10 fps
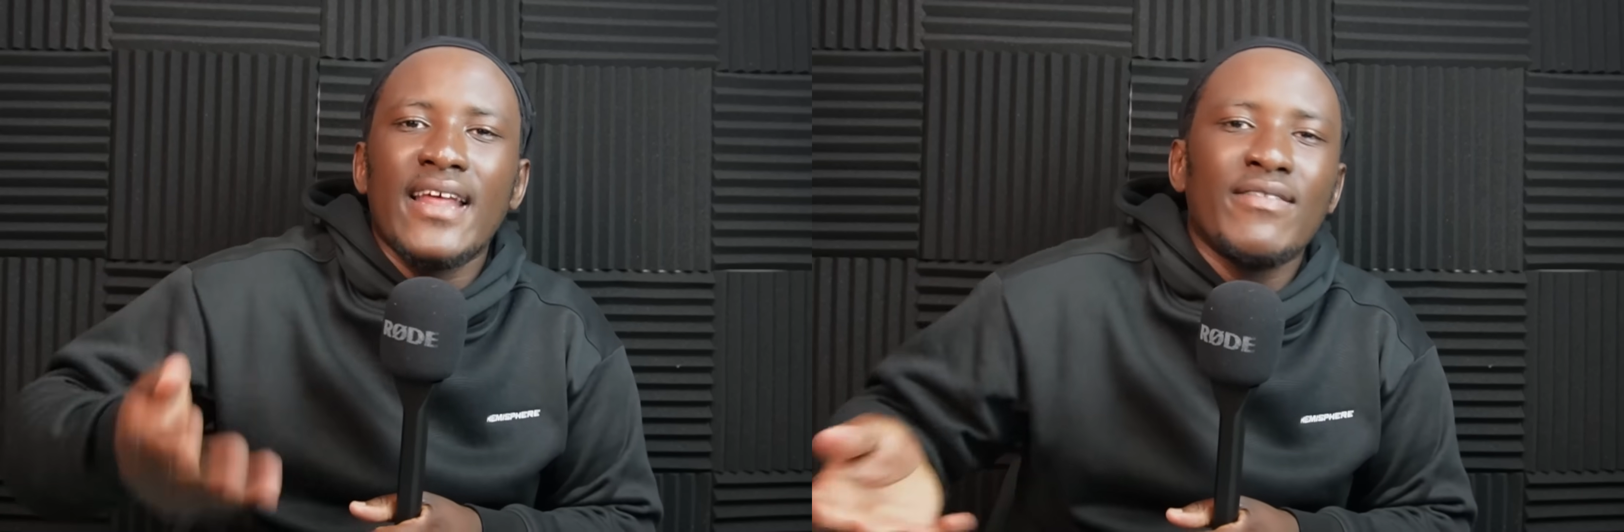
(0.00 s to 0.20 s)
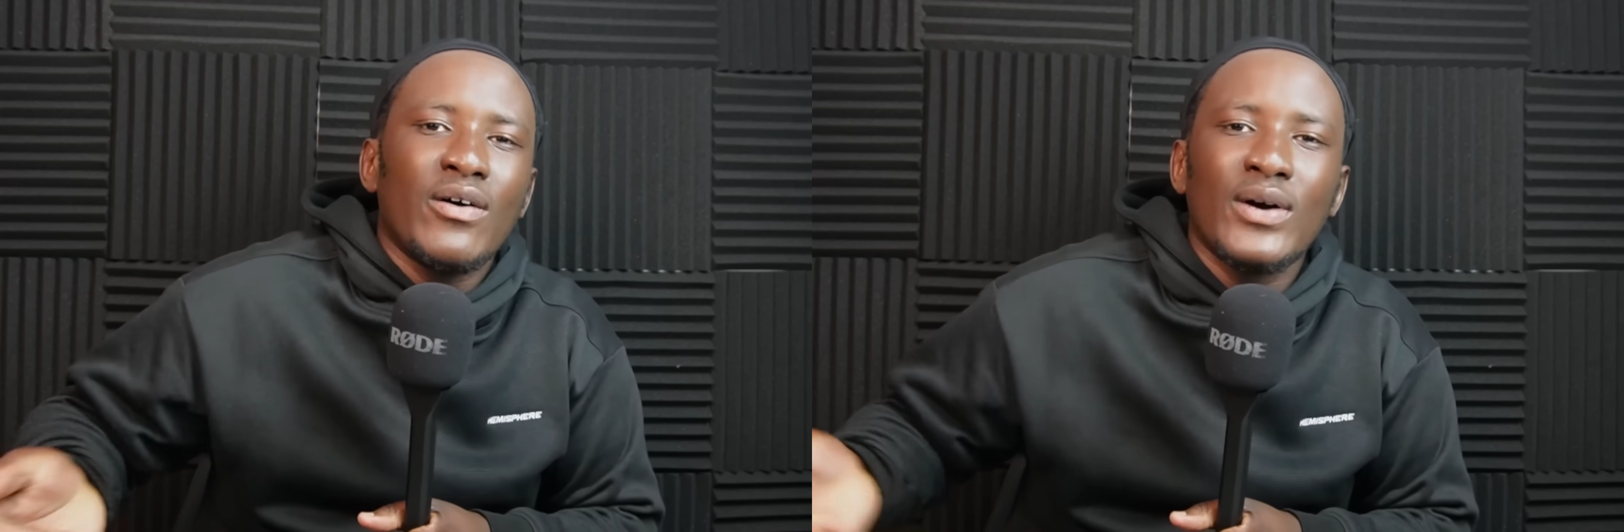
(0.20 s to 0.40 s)

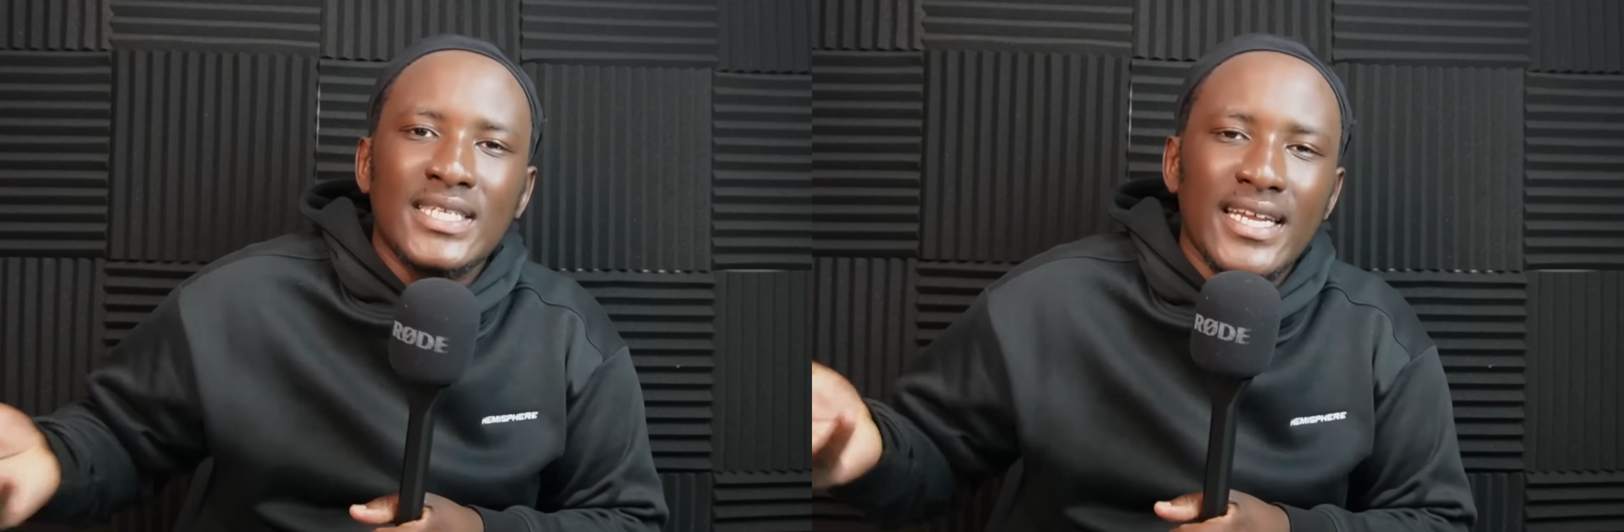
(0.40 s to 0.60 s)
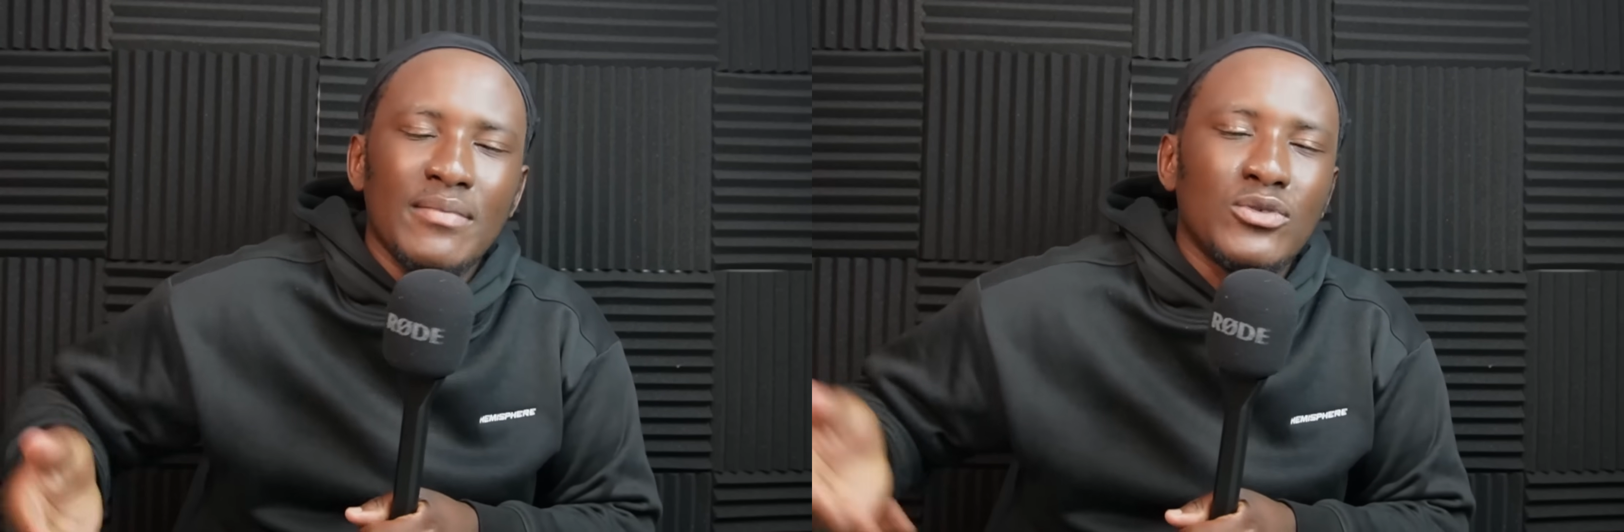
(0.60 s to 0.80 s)
never
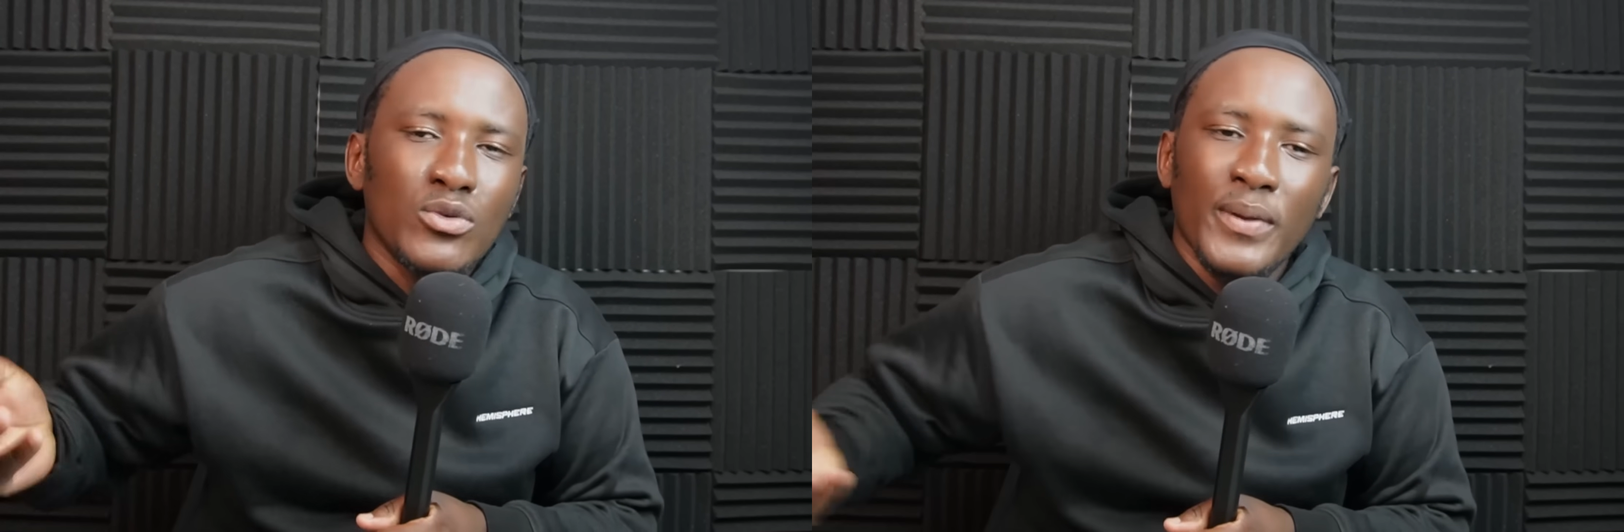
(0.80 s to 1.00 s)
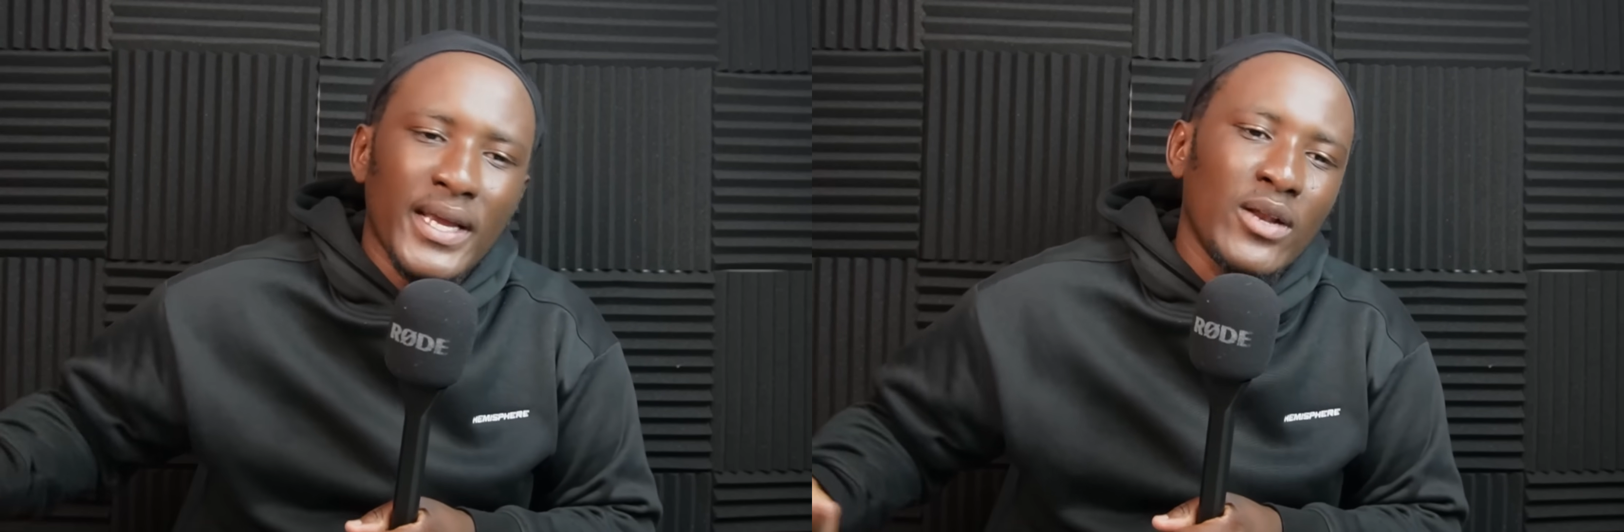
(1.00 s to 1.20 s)
wanted him
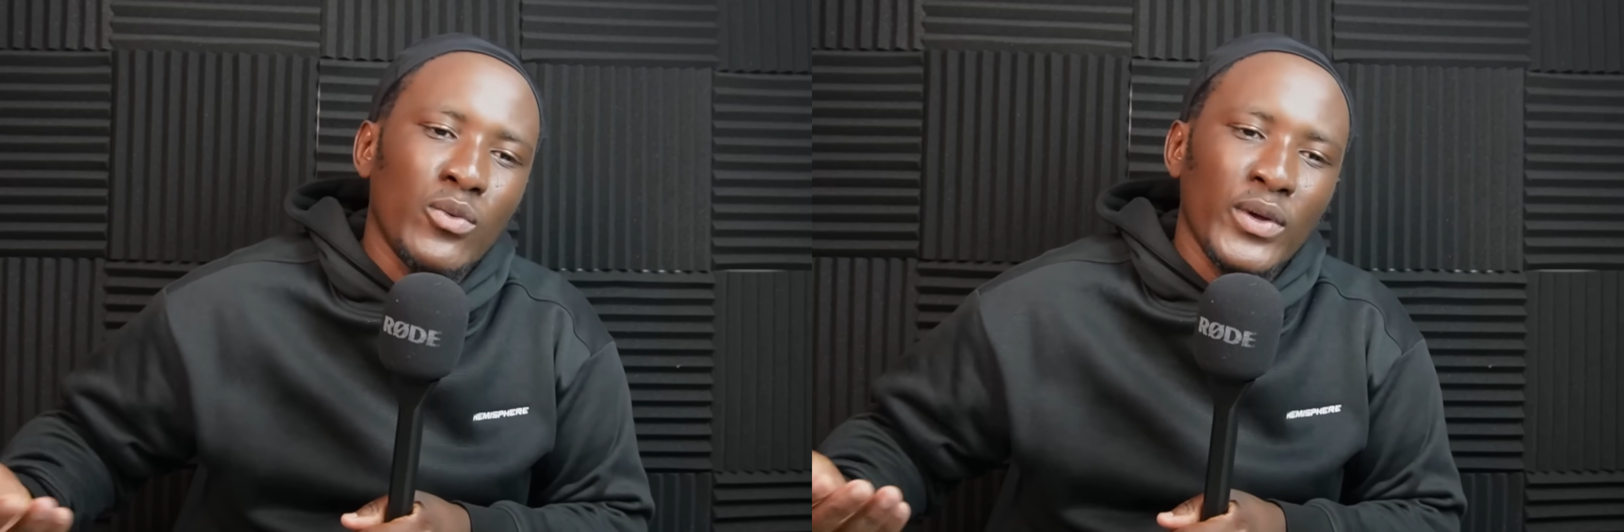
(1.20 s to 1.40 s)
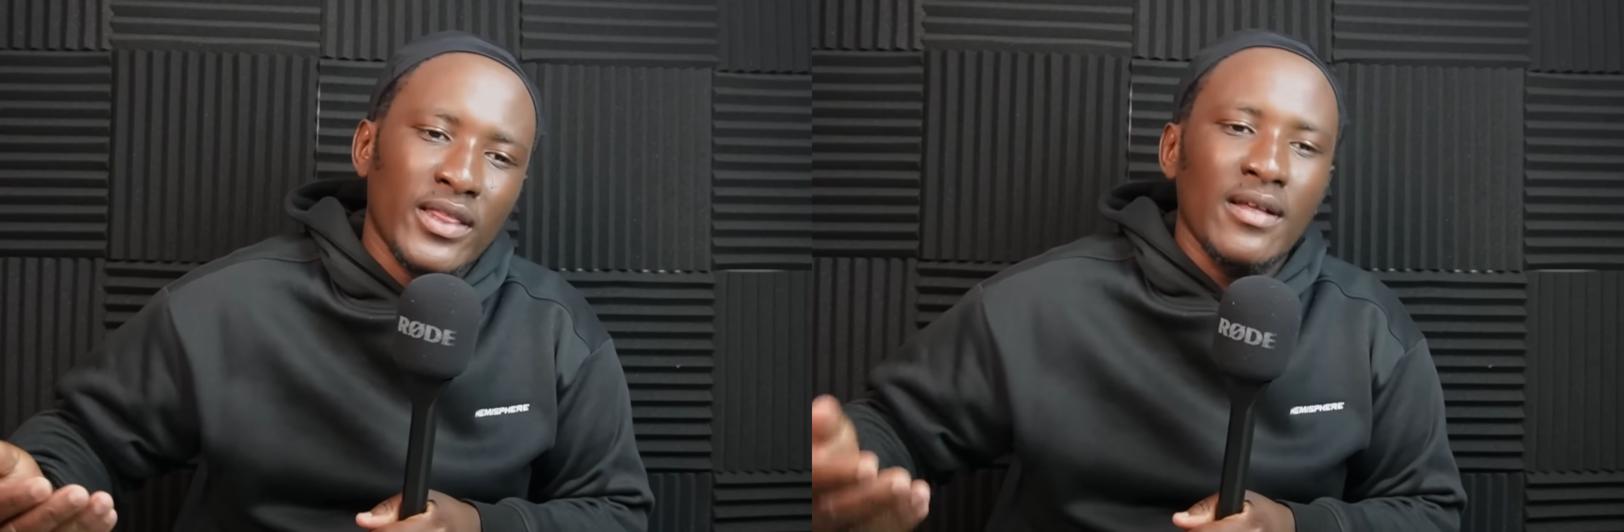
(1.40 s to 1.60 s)
to
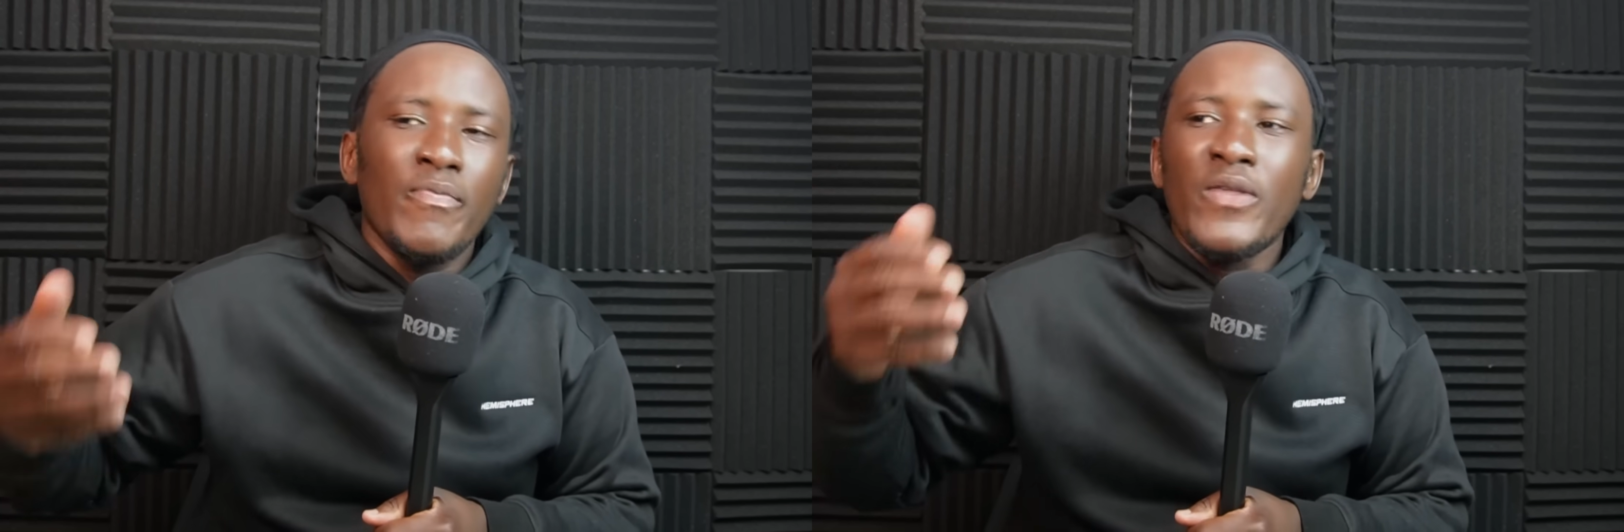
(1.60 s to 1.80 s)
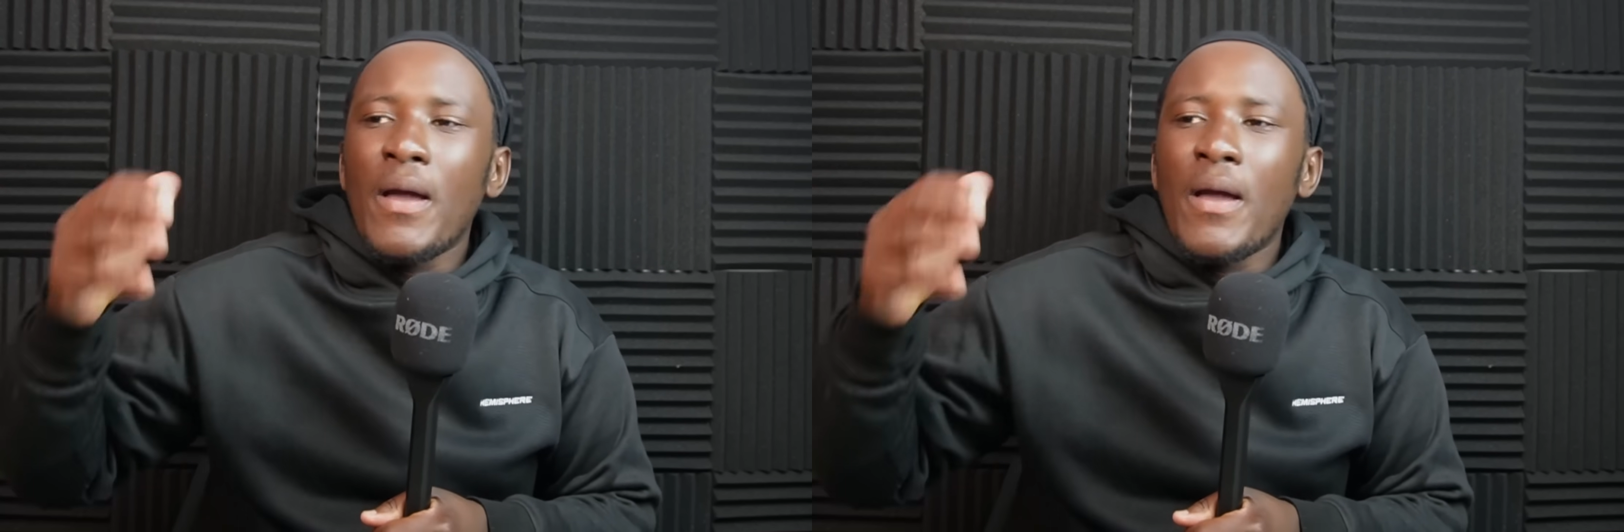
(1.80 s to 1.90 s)
begin with.